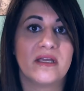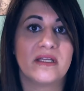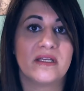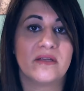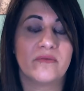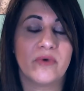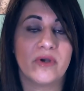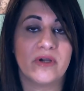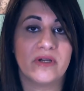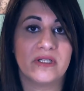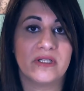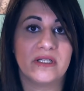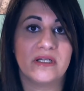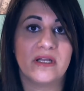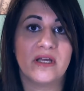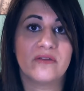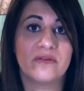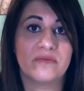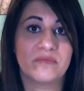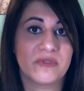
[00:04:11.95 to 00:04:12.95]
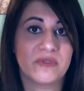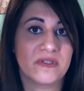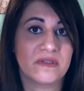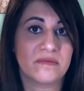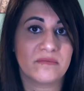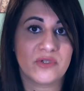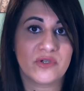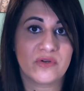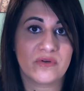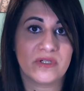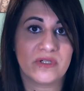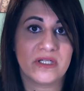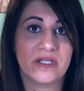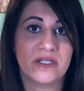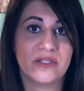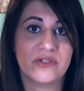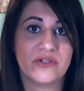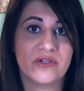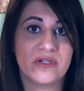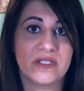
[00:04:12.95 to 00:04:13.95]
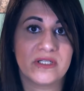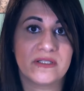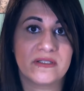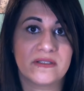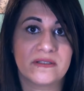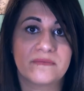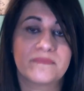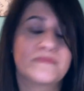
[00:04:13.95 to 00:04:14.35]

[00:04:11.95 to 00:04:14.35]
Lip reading: and Iran and other Muslim majority countries.